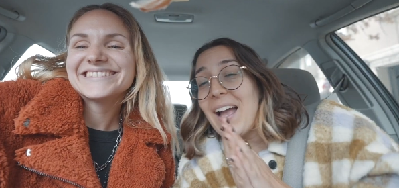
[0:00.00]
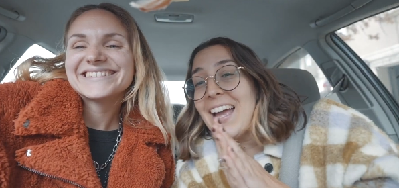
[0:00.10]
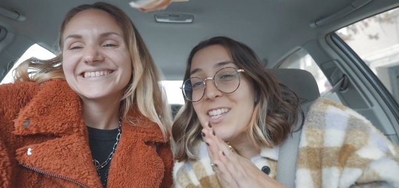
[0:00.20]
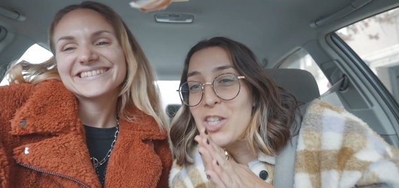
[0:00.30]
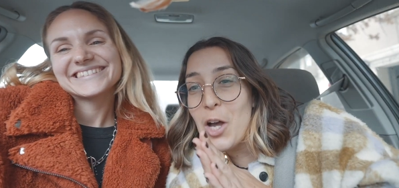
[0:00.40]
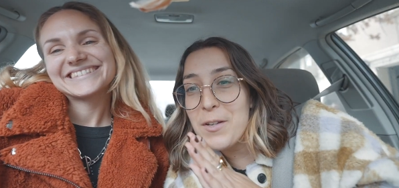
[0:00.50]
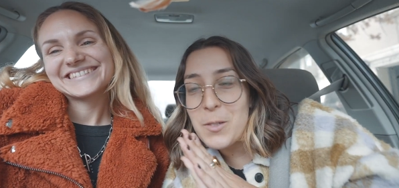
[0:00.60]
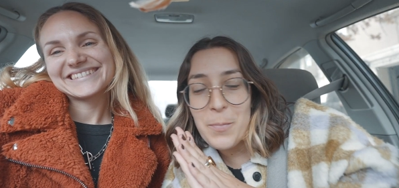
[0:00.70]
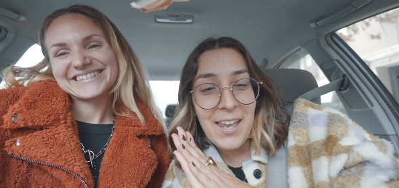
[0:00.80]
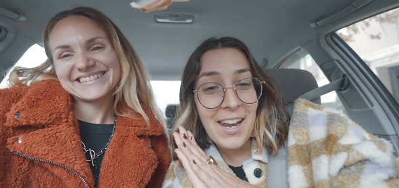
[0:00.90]
Speaker 1: Okay, so
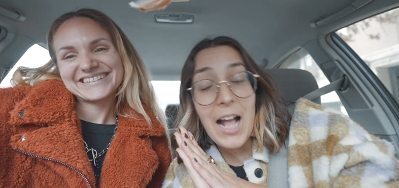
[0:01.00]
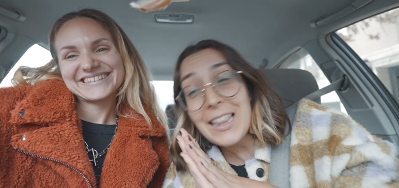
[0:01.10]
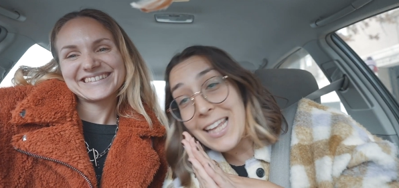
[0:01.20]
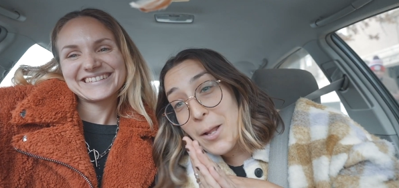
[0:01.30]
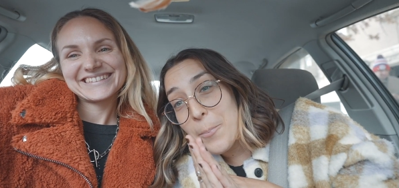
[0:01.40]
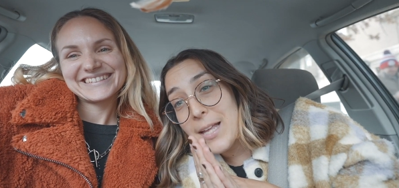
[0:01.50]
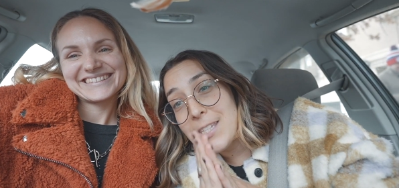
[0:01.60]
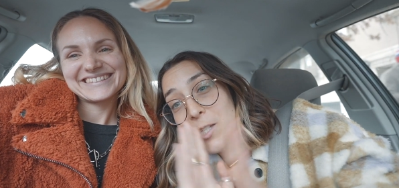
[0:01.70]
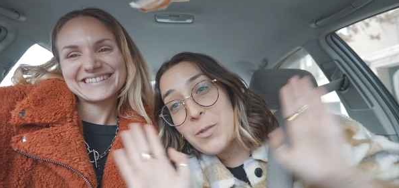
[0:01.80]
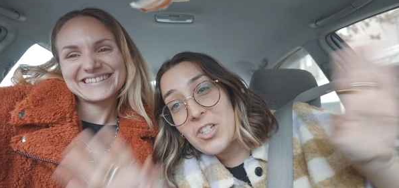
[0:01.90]
it's been a little
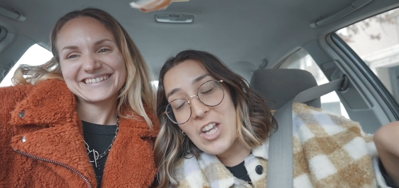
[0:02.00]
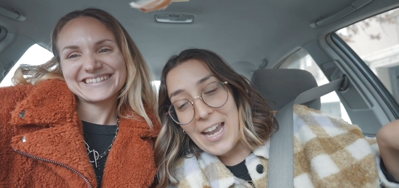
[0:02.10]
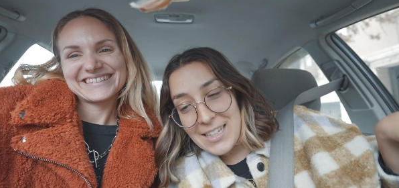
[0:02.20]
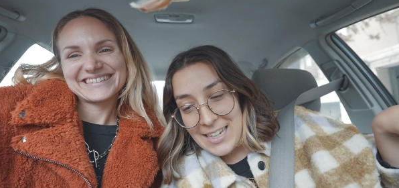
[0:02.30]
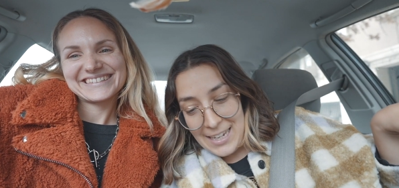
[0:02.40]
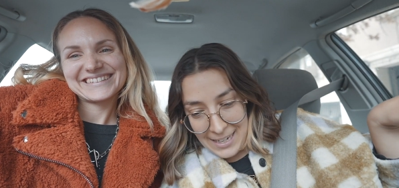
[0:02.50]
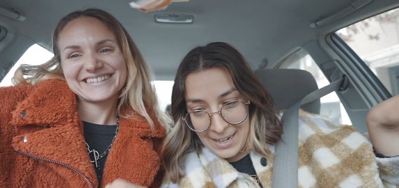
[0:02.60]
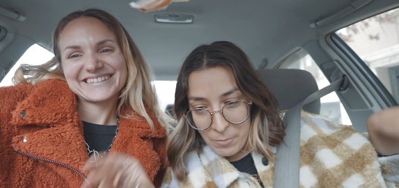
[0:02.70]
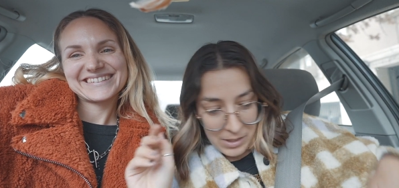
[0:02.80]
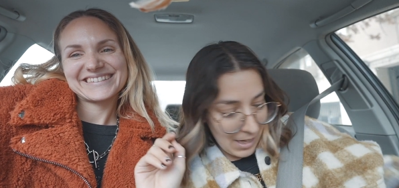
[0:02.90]
bit since we checked
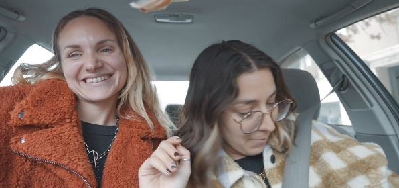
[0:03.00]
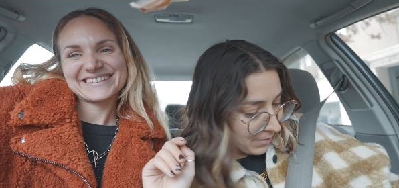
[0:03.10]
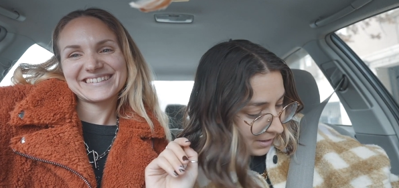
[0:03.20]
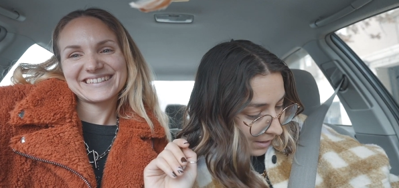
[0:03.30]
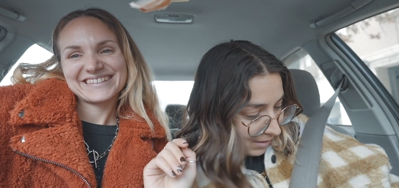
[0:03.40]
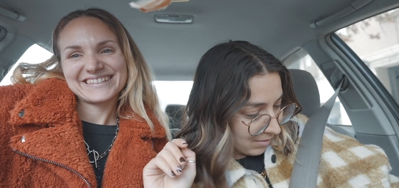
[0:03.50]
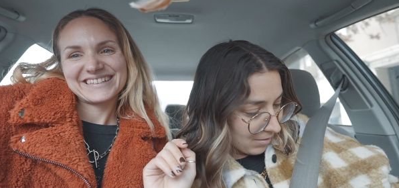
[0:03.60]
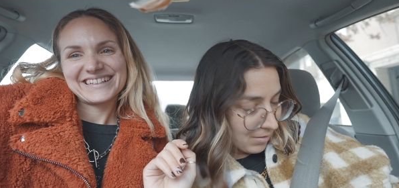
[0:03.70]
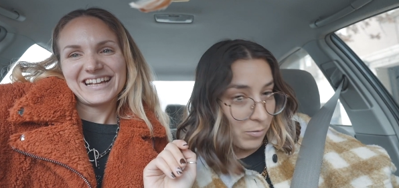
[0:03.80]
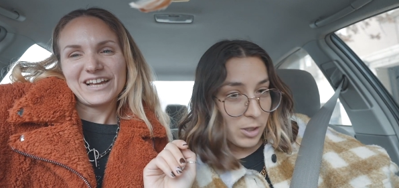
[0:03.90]
in. What time is it?
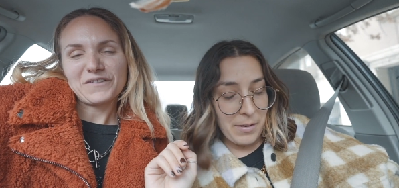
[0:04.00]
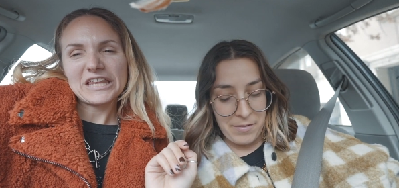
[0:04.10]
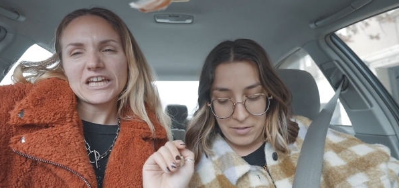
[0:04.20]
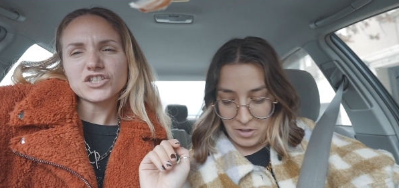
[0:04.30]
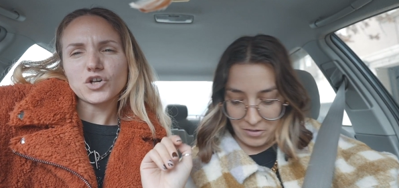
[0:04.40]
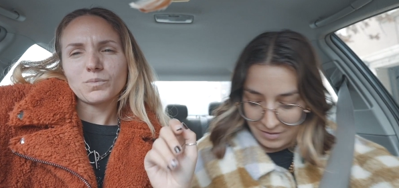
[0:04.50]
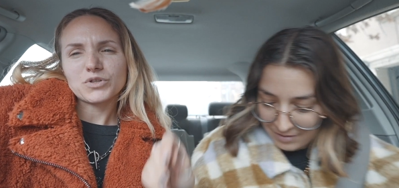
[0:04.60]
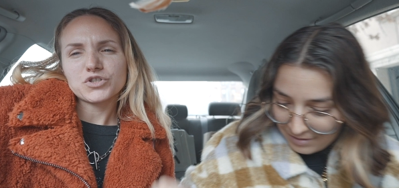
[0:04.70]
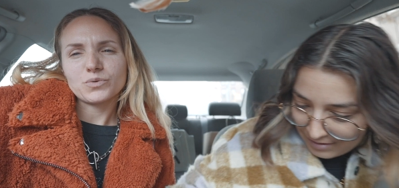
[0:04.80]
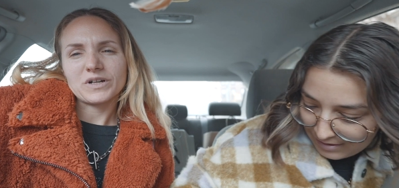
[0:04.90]
Speaker 2: Where's I feel like phone? it's
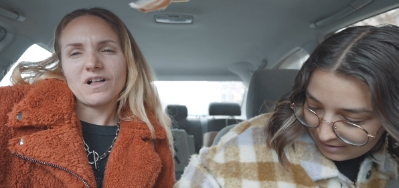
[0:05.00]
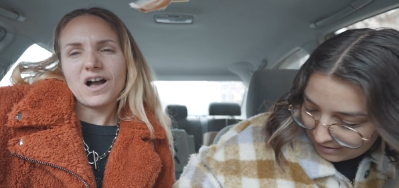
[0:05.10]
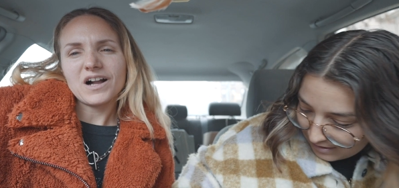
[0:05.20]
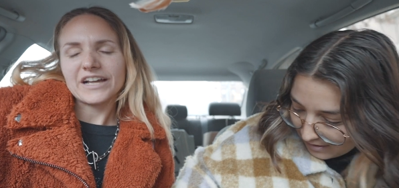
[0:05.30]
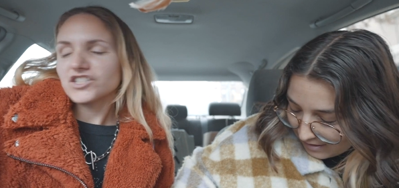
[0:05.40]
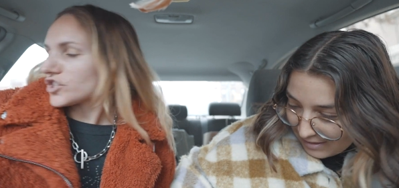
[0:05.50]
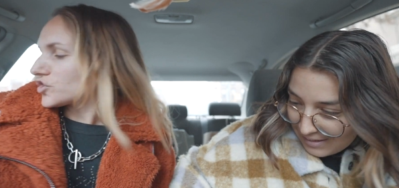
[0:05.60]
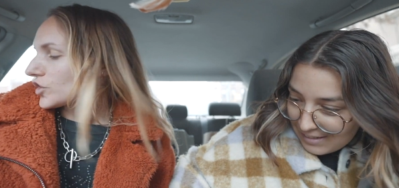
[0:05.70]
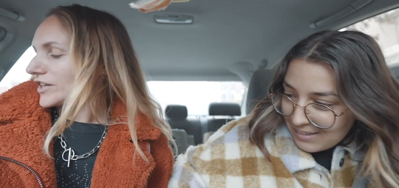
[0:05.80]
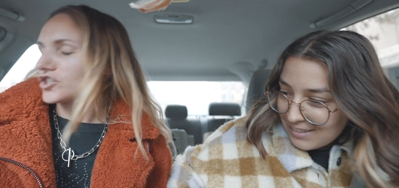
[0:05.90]
almost two o'clock. I
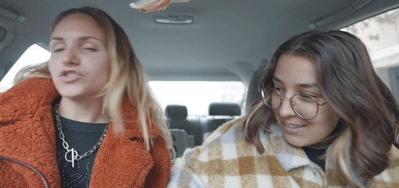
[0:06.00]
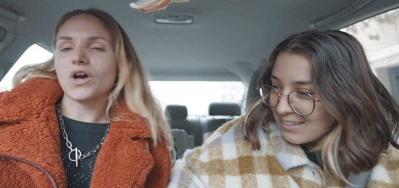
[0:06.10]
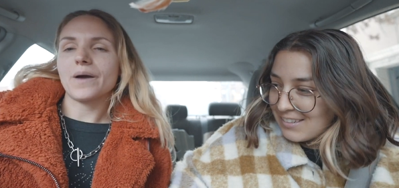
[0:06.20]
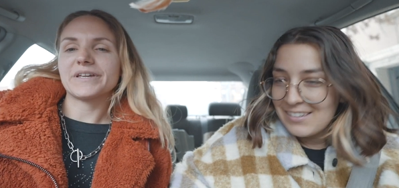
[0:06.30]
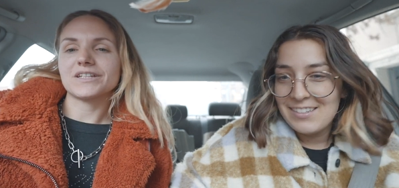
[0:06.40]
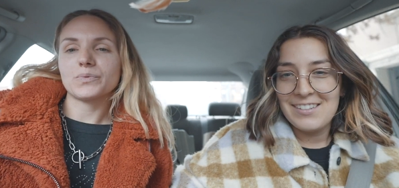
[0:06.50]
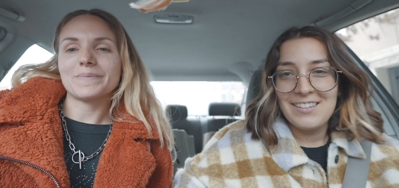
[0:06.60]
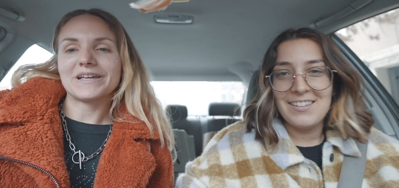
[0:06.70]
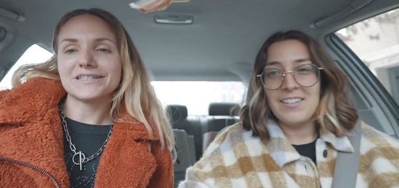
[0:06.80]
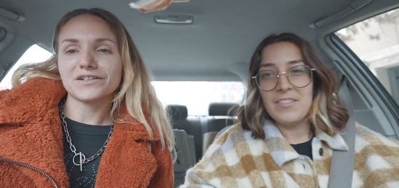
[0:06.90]
just I just saw because
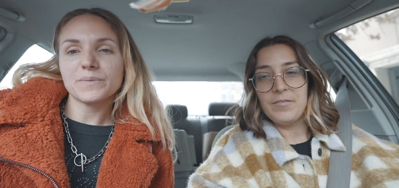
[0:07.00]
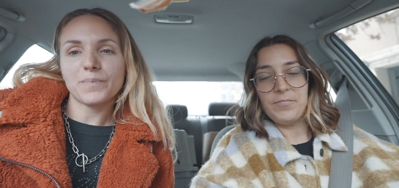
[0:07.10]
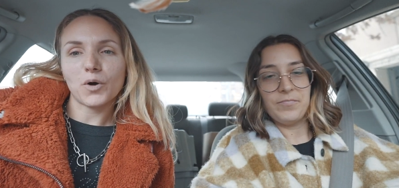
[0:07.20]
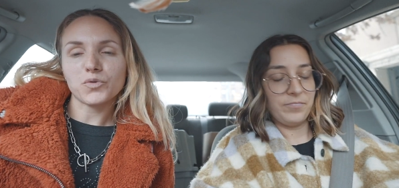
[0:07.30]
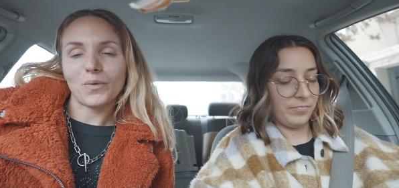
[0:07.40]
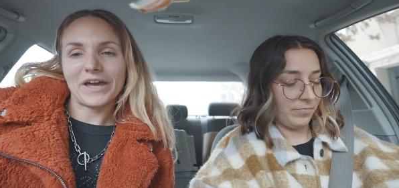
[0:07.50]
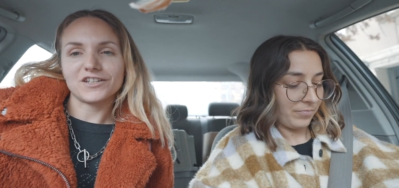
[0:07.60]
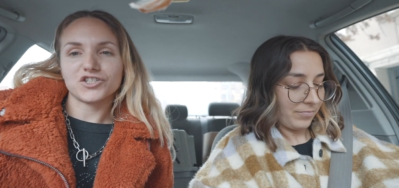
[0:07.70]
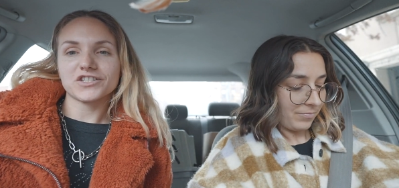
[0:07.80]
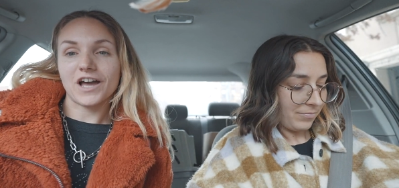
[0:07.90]
we basically both
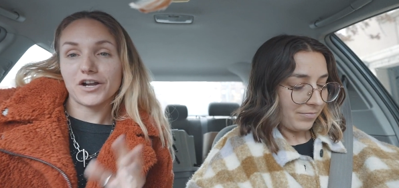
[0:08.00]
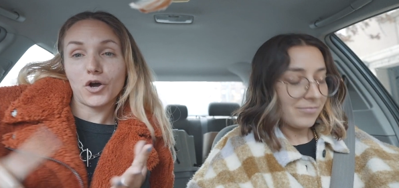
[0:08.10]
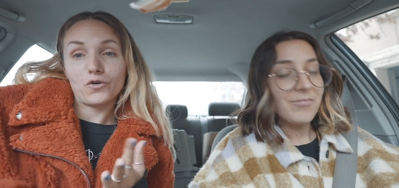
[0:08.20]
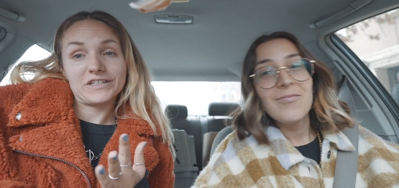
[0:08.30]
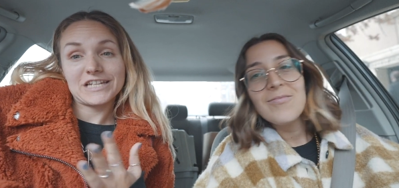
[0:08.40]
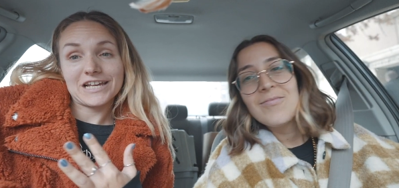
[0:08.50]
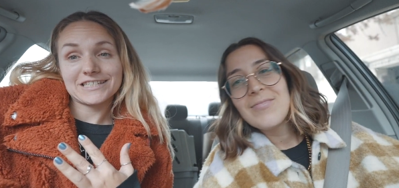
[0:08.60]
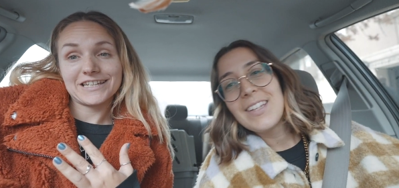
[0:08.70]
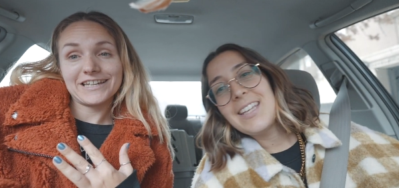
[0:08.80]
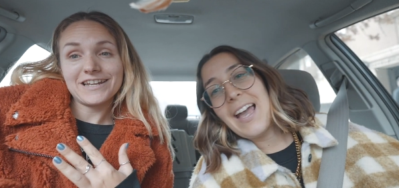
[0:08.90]
went and just got COVID
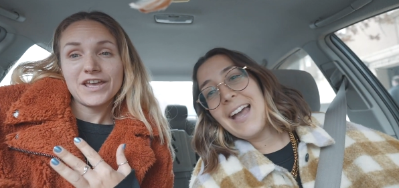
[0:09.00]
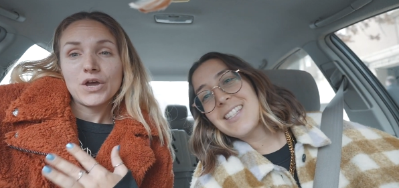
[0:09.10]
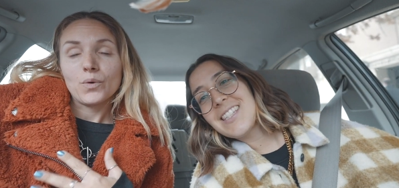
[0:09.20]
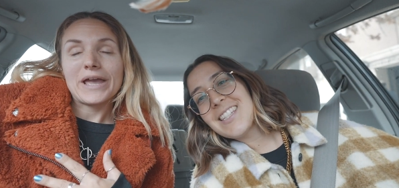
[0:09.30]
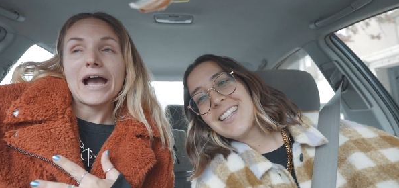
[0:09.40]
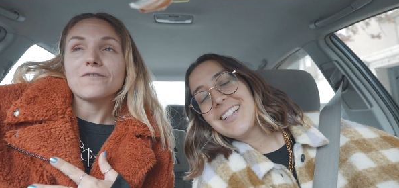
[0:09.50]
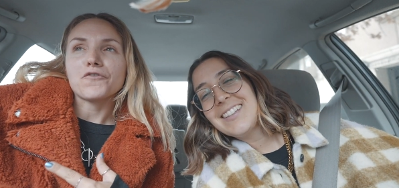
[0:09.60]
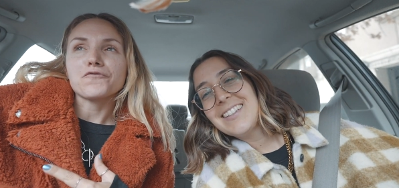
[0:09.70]
tested. Yes. We have a